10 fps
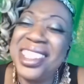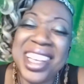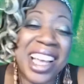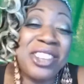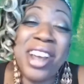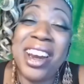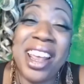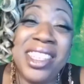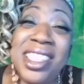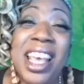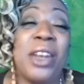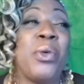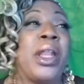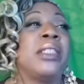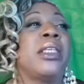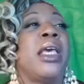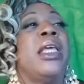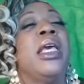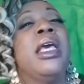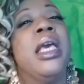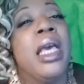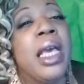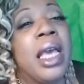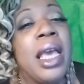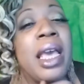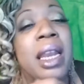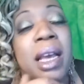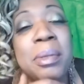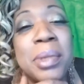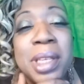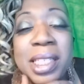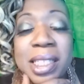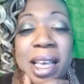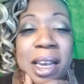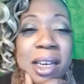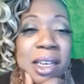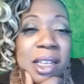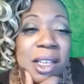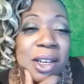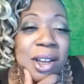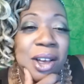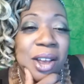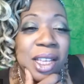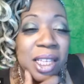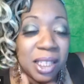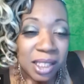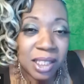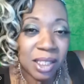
I try not to say it the way they say it. And he said, Lottie,